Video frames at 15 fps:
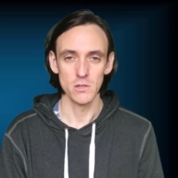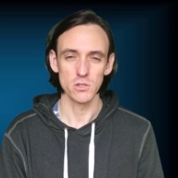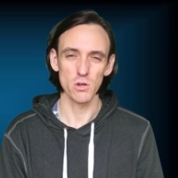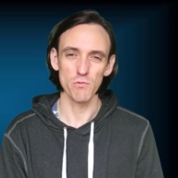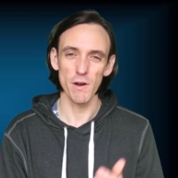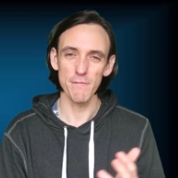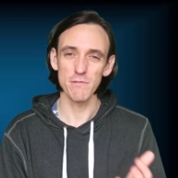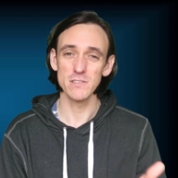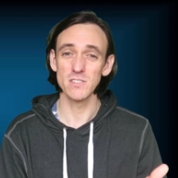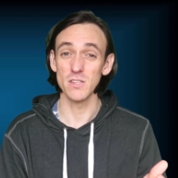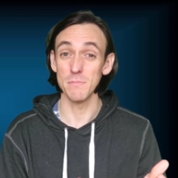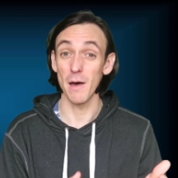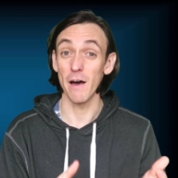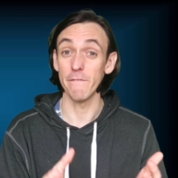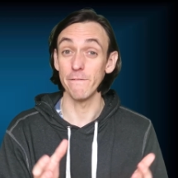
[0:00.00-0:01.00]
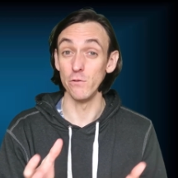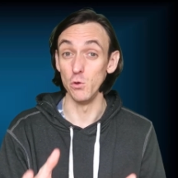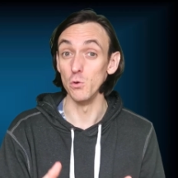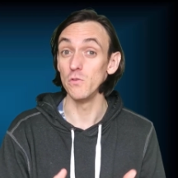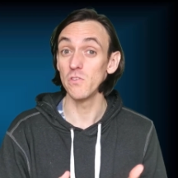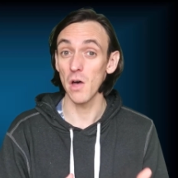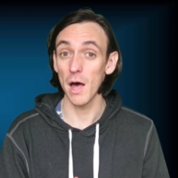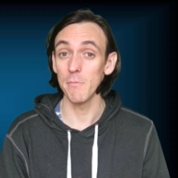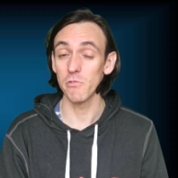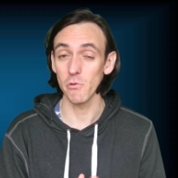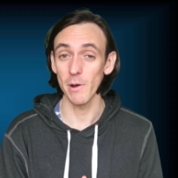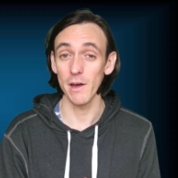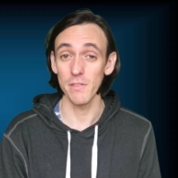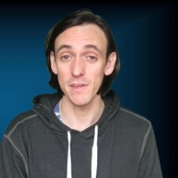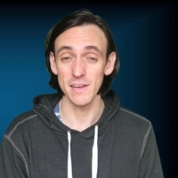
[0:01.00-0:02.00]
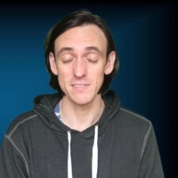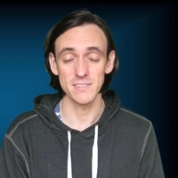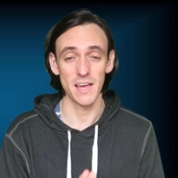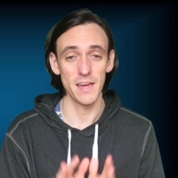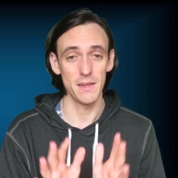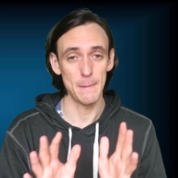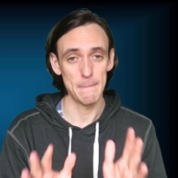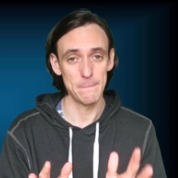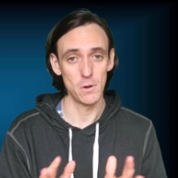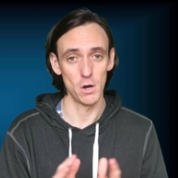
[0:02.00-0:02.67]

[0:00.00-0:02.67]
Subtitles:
So reference them a few times throughout the essay,